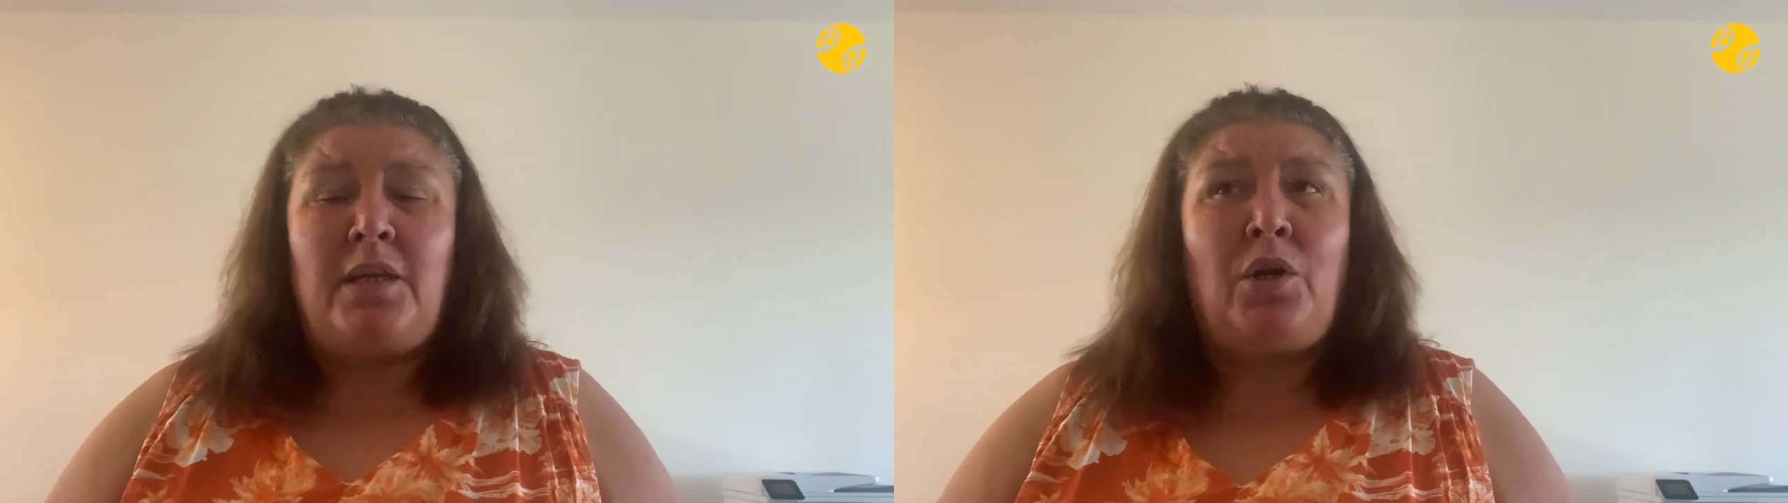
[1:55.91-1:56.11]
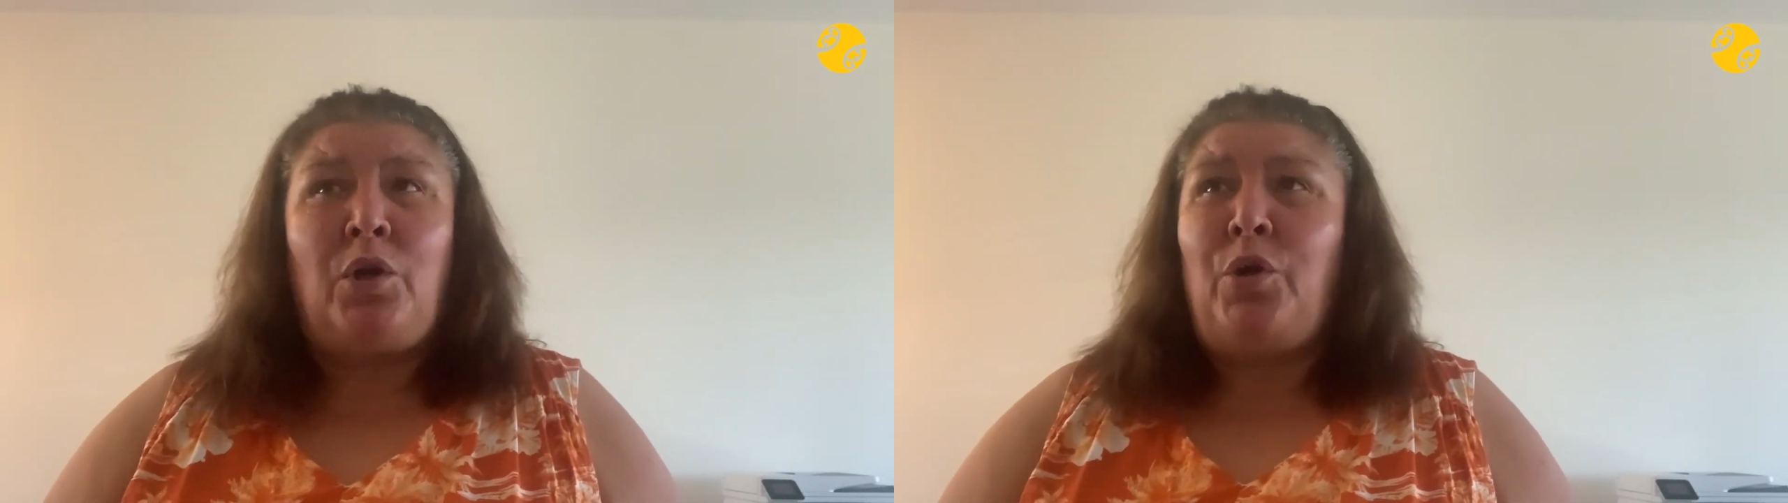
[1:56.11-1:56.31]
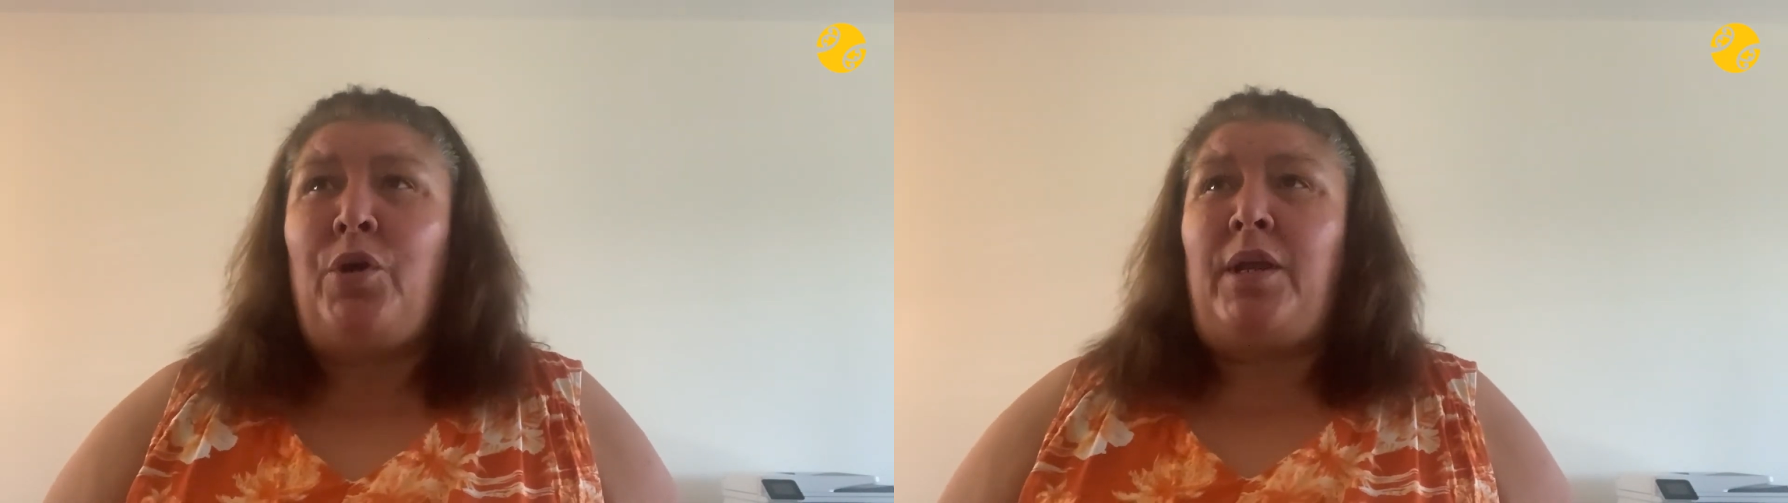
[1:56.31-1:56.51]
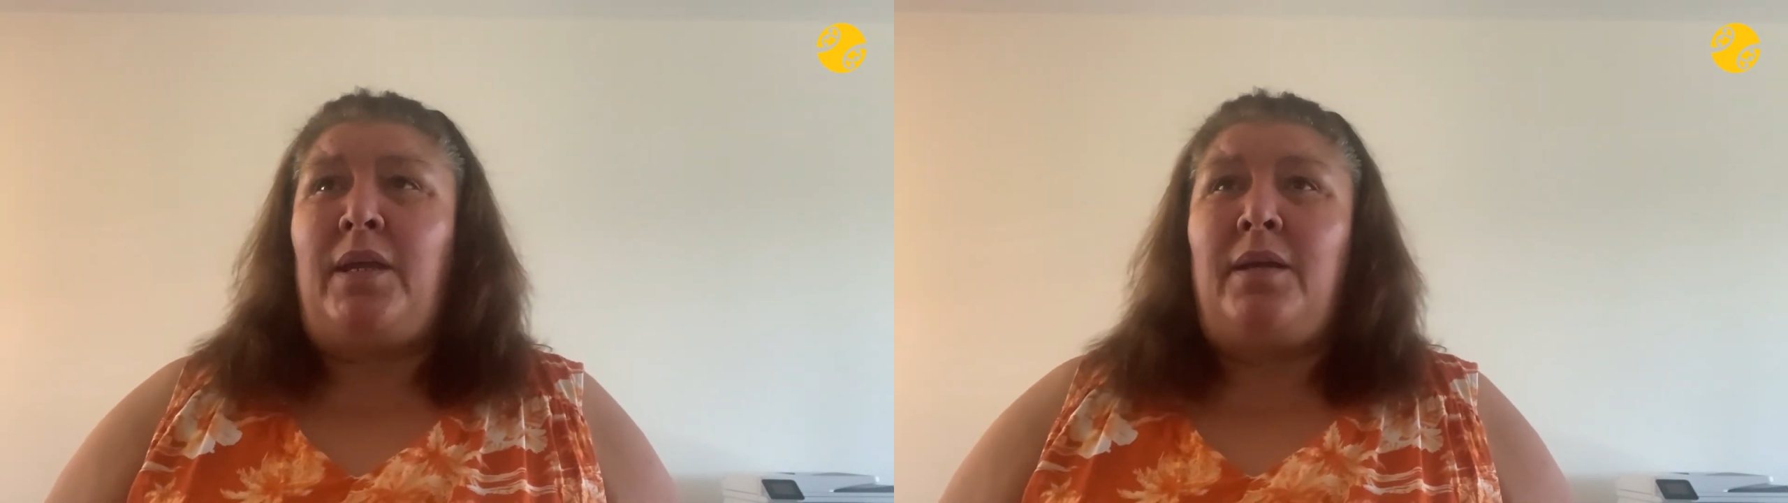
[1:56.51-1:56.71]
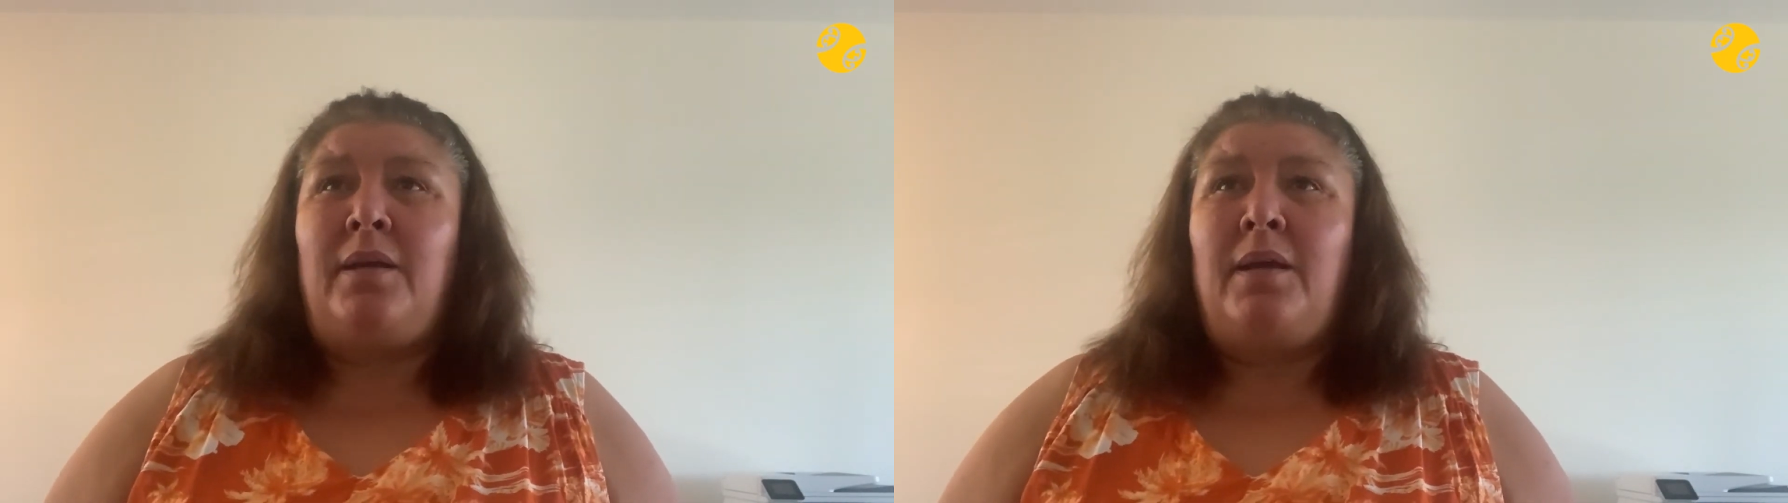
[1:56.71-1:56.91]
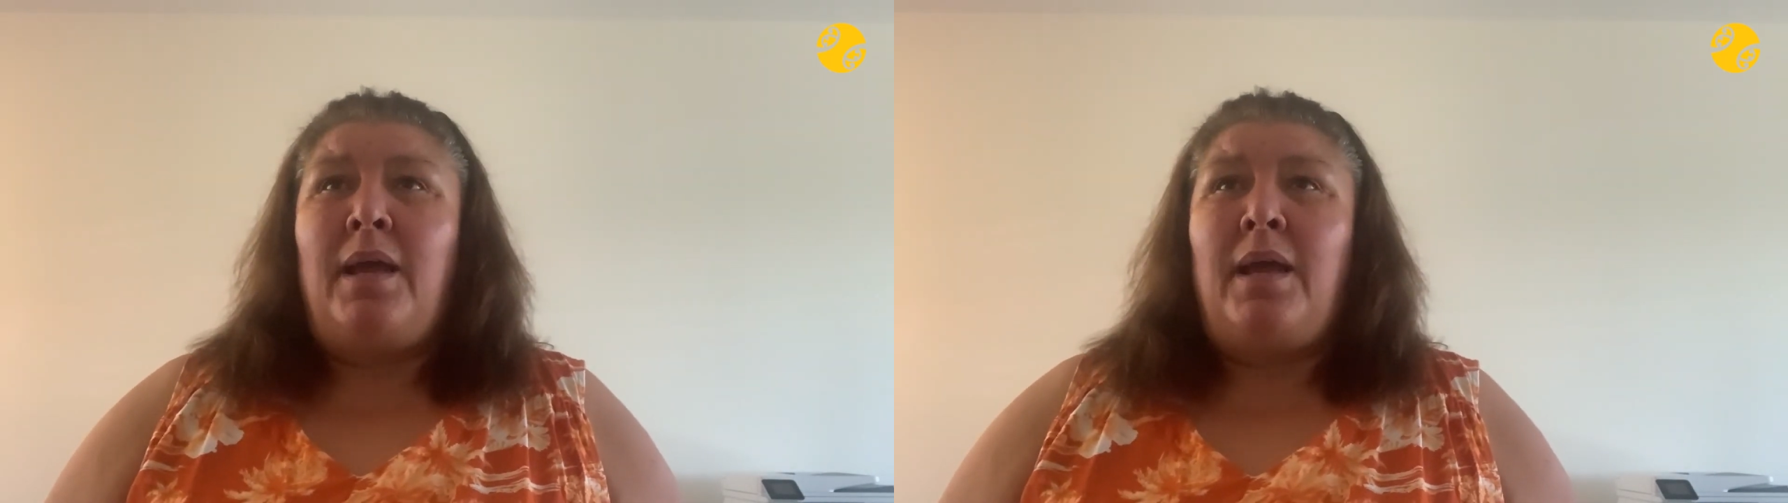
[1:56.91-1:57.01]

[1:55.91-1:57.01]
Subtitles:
including